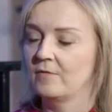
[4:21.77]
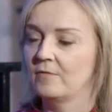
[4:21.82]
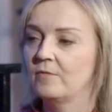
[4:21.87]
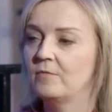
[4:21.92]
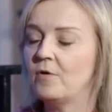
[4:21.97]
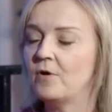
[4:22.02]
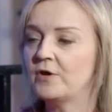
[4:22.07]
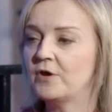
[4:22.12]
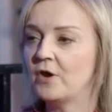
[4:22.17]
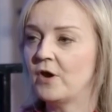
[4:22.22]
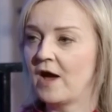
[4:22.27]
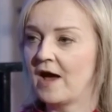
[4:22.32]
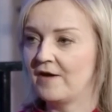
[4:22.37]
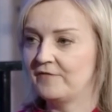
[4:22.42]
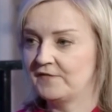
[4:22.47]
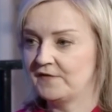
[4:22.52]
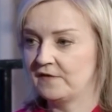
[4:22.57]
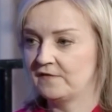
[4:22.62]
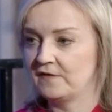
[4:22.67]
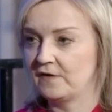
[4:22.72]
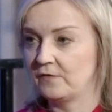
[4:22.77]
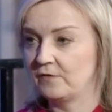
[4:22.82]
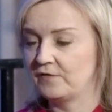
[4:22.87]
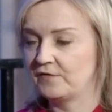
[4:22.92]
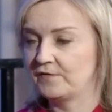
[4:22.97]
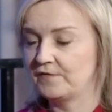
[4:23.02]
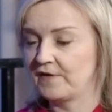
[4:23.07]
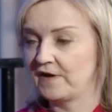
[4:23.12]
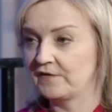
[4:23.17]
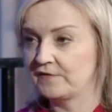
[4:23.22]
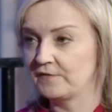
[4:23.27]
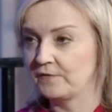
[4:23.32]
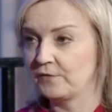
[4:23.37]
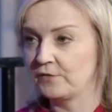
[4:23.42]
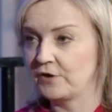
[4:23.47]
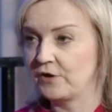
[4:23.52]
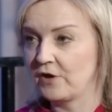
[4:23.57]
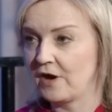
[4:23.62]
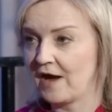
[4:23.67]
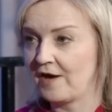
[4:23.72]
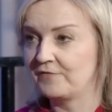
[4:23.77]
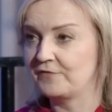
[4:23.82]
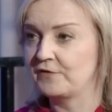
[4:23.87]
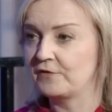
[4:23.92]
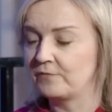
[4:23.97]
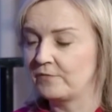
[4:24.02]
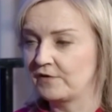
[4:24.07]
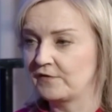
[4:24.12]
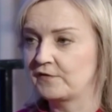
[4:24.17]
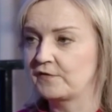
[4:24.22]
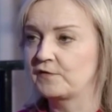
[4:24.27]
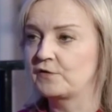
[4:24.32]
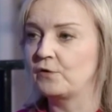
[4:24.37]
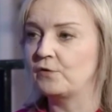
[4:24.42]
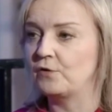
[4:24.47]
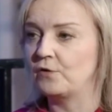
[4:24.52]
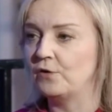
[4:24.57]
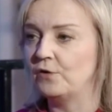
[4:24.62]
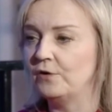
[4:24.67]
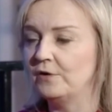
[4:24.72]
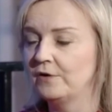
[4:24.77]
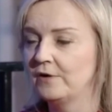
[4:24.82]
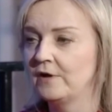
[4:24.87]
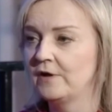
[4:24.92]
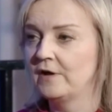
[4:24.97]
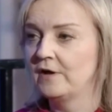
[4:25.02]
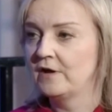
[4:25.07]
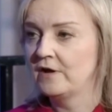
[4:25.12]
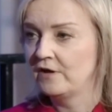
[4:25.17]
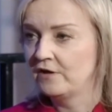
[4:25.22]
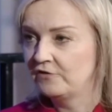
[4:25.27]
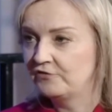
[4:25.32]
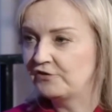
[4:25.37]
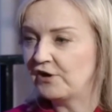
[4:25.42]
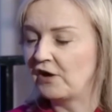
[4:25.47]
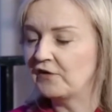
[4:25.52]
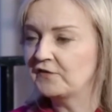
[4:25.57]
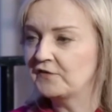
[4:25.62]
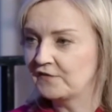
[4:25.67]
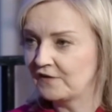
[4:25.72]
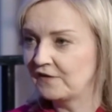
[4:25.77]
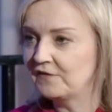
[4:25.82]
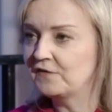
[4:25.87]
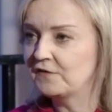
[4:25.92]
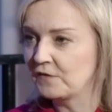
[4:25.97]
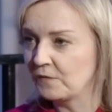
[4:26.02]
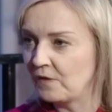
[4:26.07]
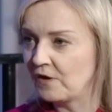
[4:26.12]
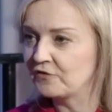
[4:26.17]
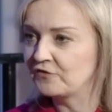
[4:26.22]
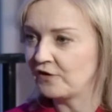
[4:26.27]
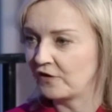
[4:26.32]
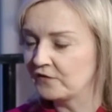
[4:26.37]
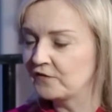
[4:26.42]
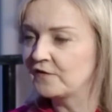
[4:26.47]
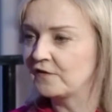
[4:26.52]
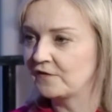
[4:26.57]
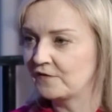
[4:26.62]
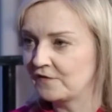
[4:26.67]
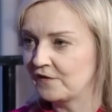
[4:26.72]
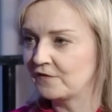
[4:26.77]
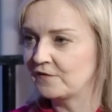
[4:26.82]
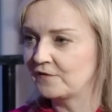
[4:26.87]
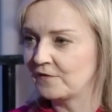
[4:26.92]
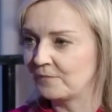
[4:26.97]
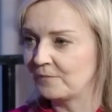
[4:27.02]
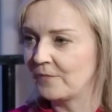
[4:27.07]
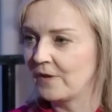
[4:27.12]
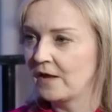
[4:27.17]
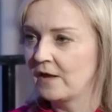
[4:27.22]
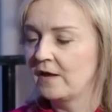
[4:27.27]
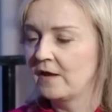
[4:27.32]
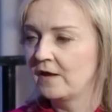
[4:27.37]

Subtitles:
Well, what you have to do is, first of all, you have to restore justice to our justice system.